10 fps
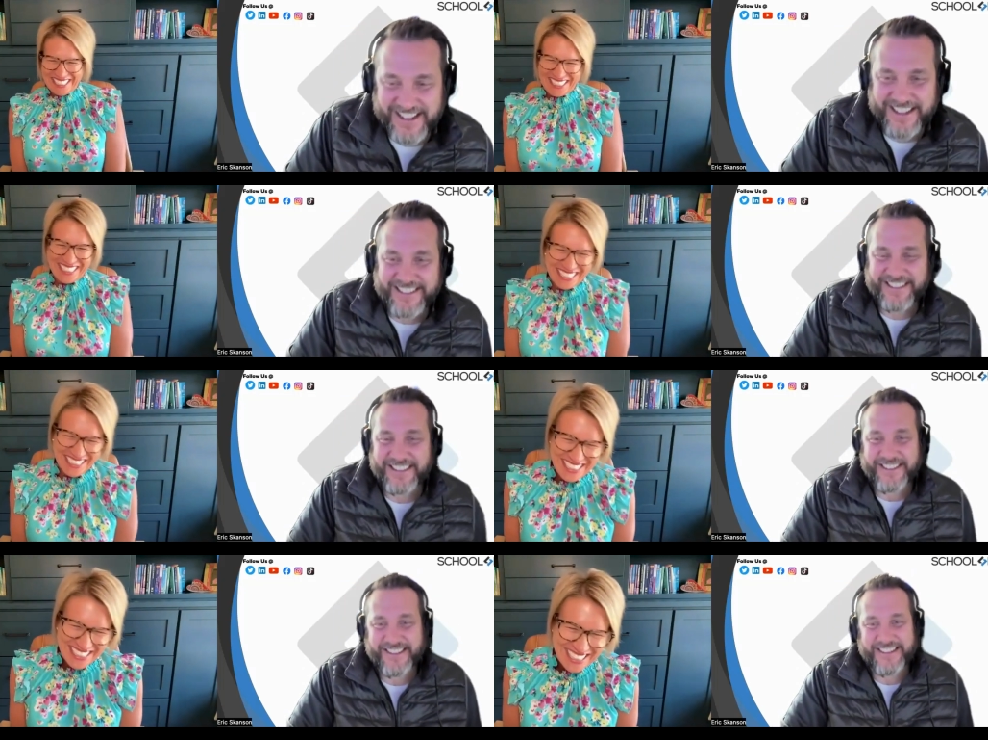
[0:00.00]
Speaker 1: that's
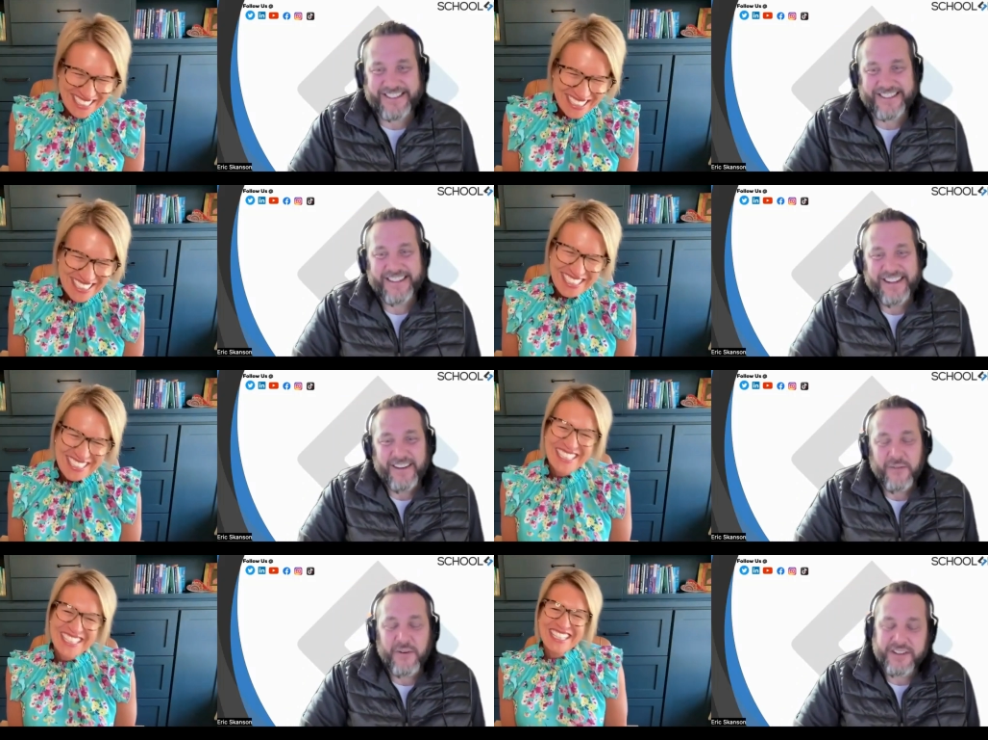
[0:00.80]
hilarious.
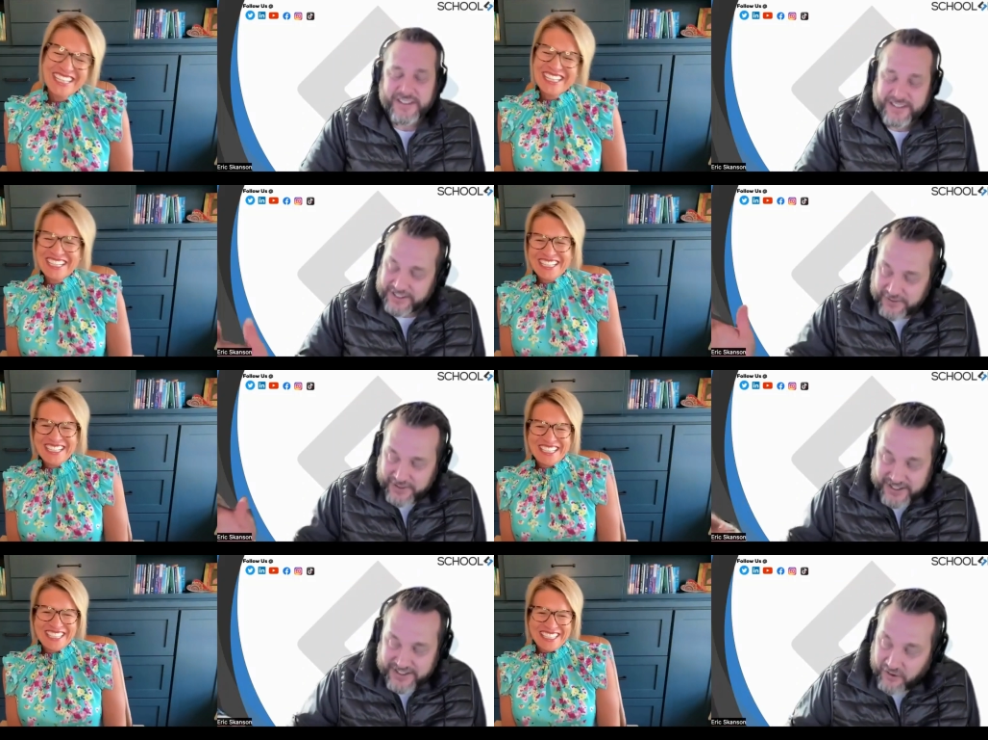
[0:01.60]
Well, you know,
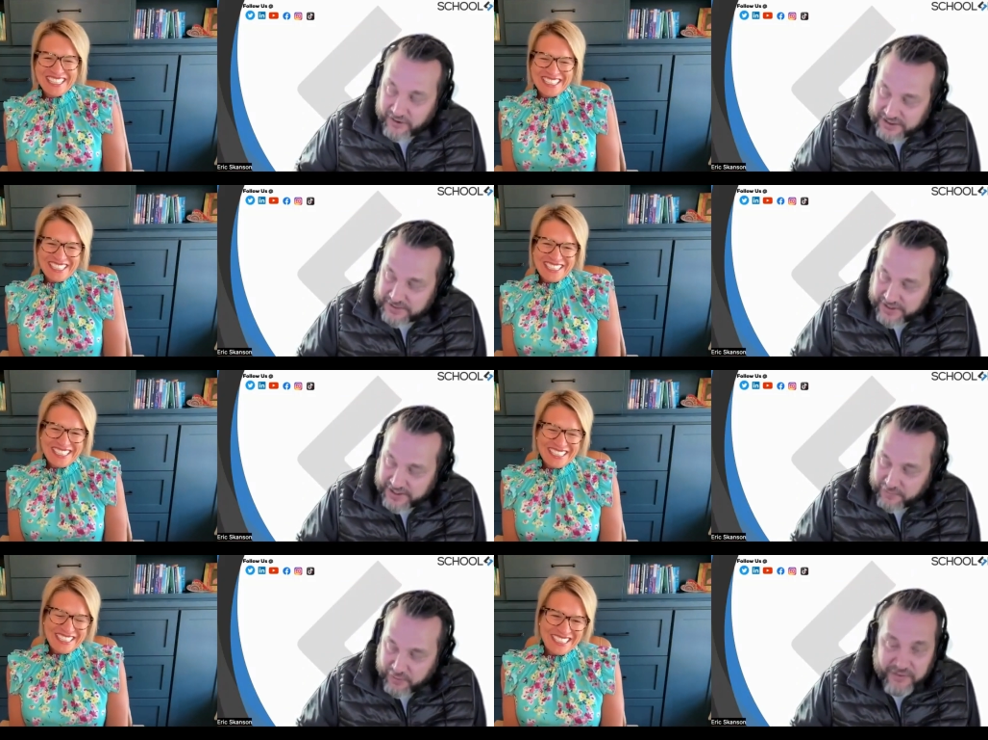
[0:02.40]
it is hard to be
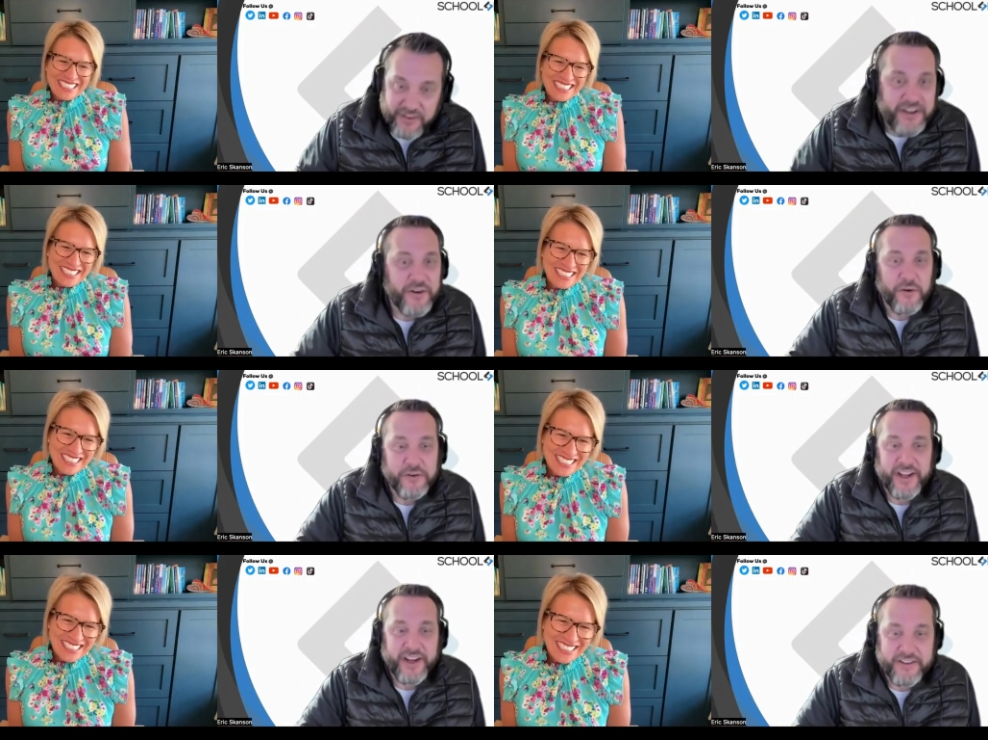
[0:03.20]
a prophet
Speaker 2: in your own
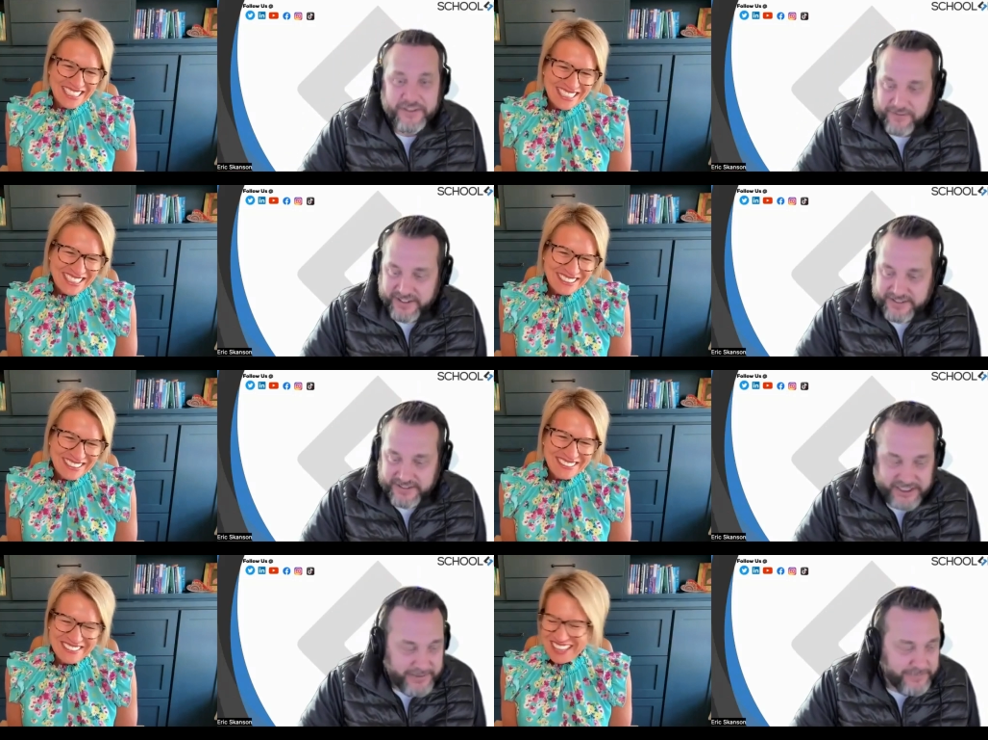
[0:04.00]
land, right?
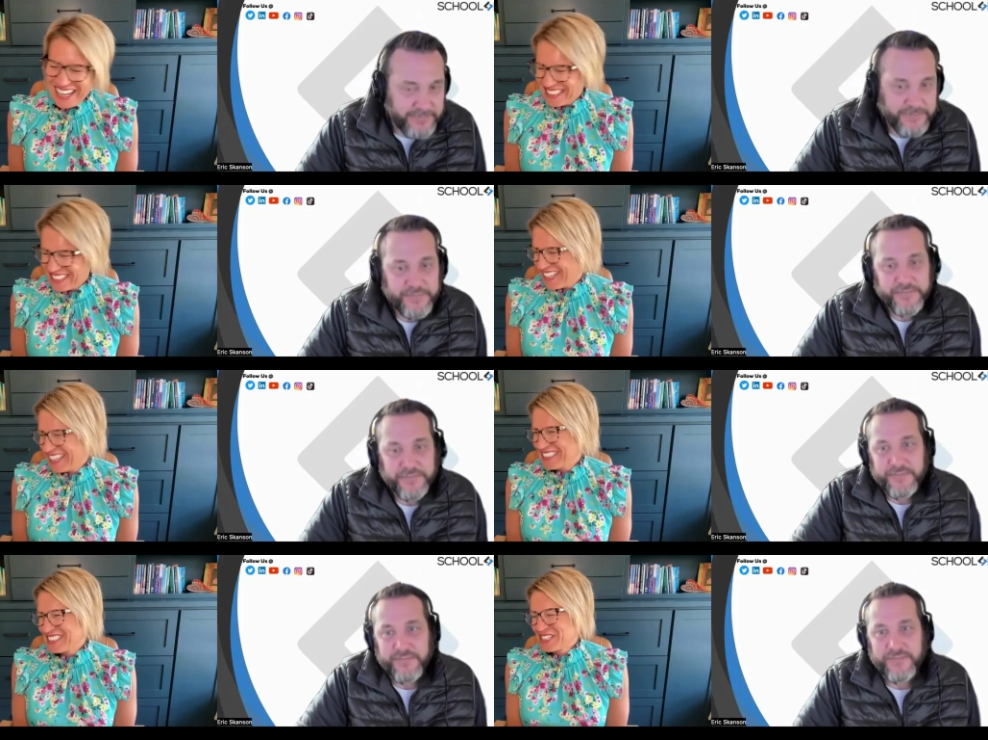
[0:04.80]
Oh, and- that's
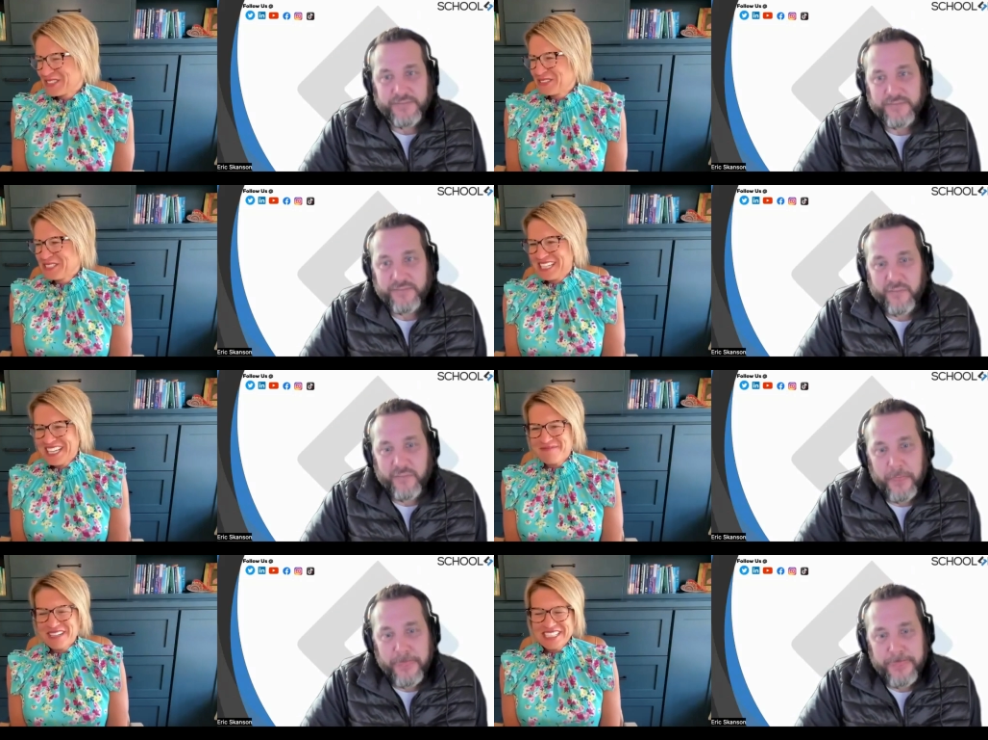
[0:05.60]
that's a true
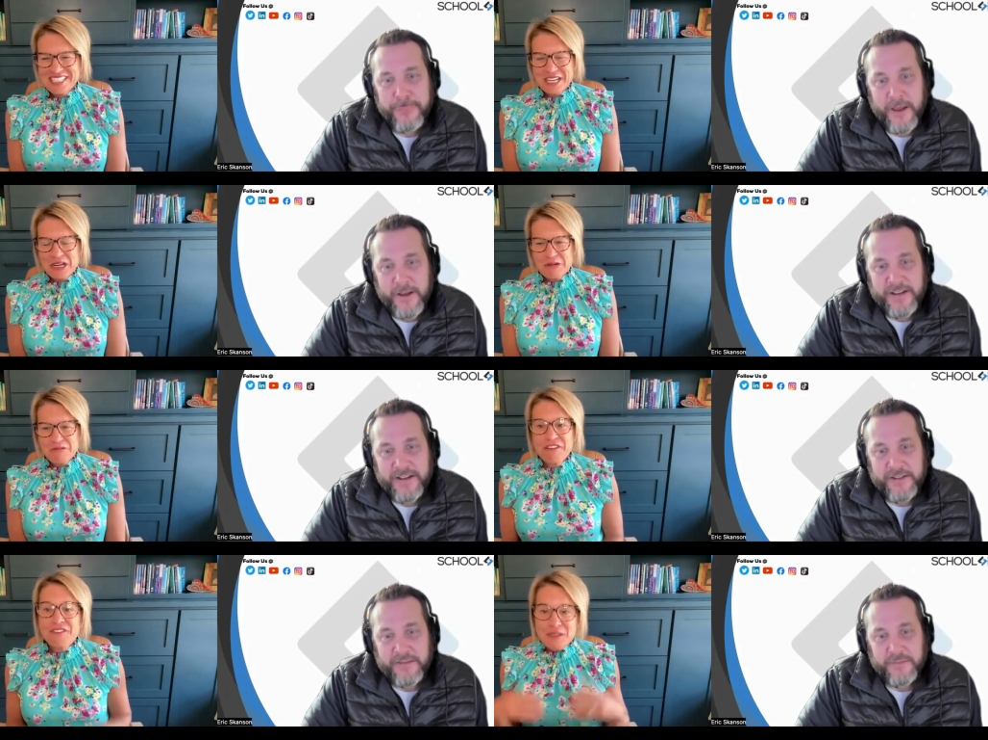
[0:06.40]
statement. So
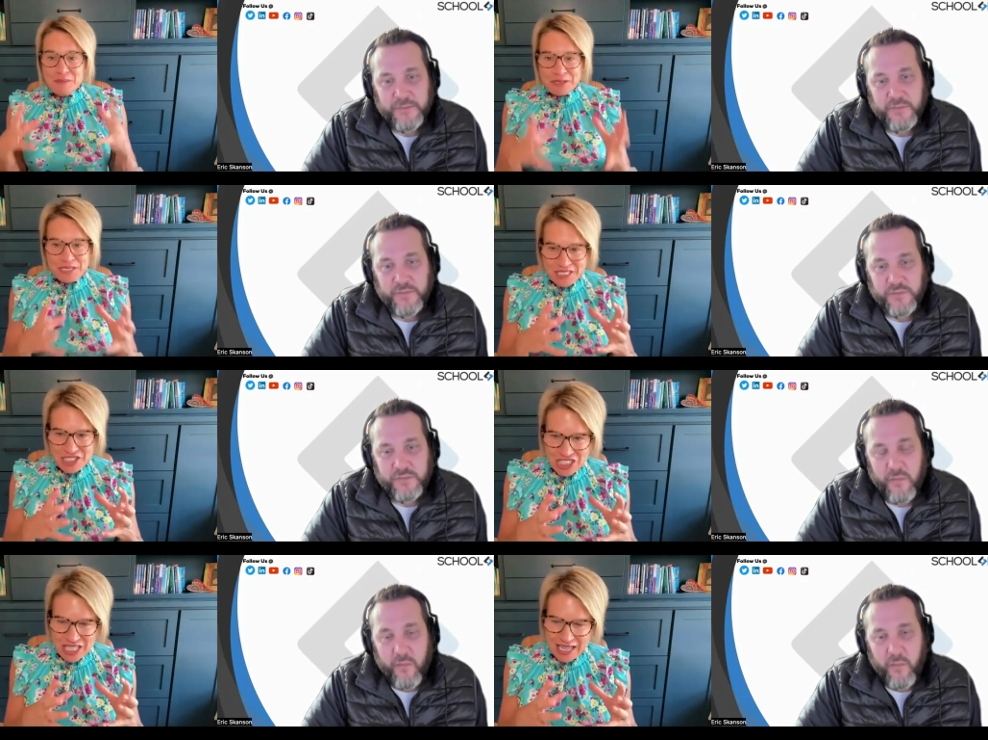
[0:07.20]
50% is
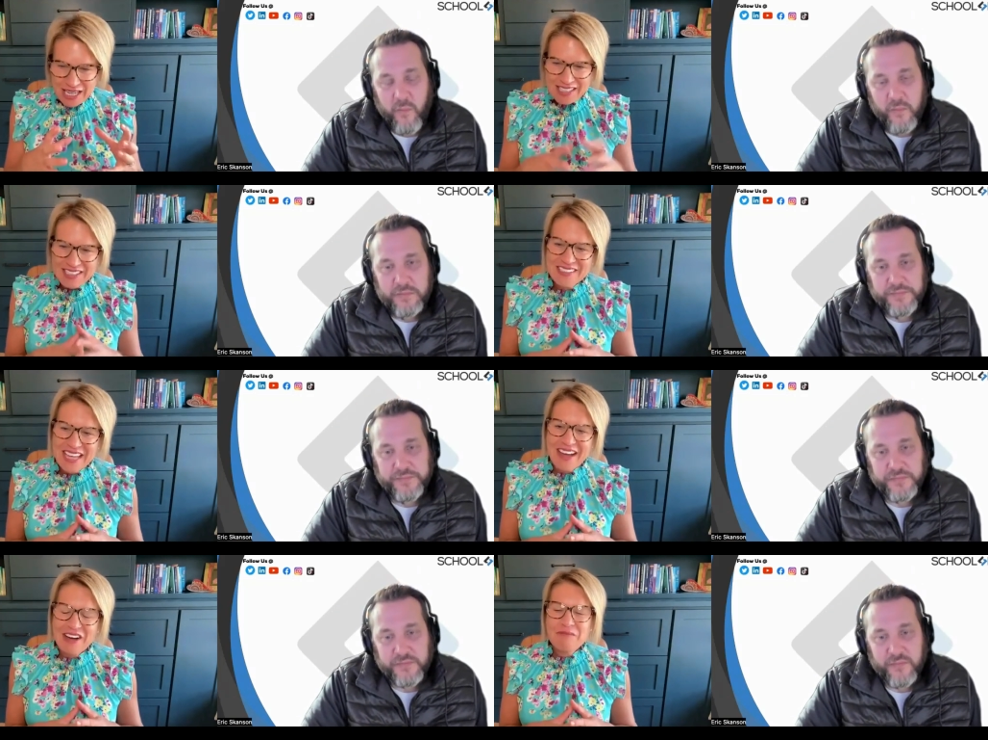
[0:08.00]
genetic.
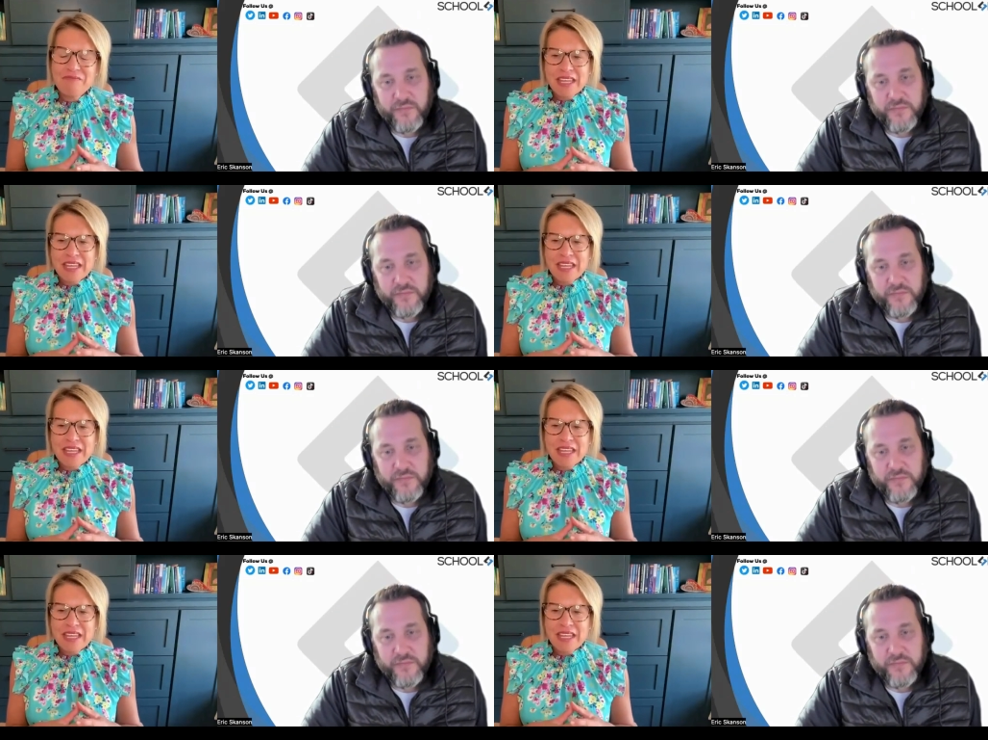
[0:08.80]
Now,